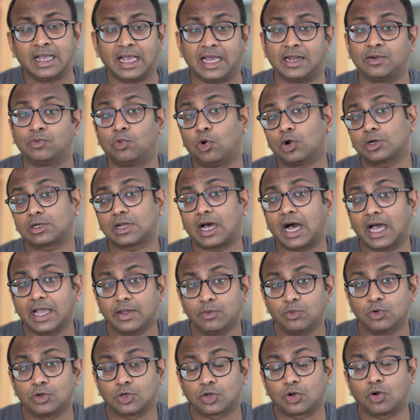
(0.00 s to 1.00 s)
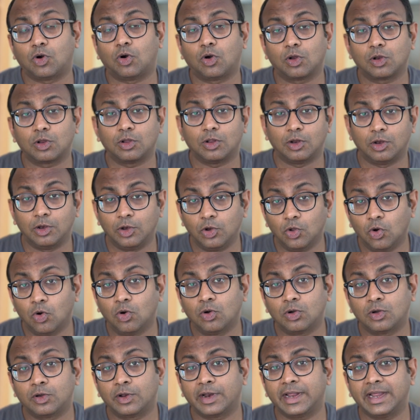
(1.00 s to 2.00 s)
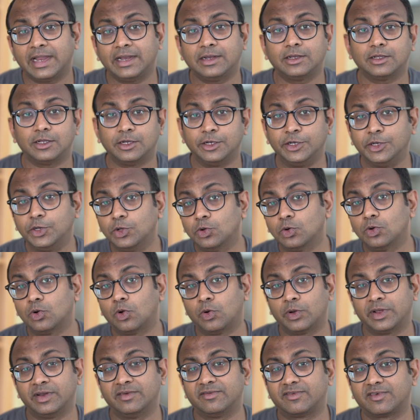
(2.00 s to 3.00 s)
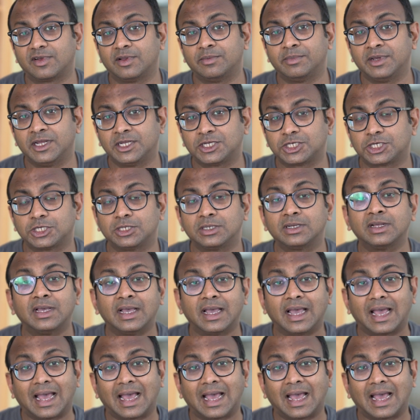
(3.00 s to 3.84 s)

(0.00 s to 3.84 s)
and what I would call low-grade neuroinflammation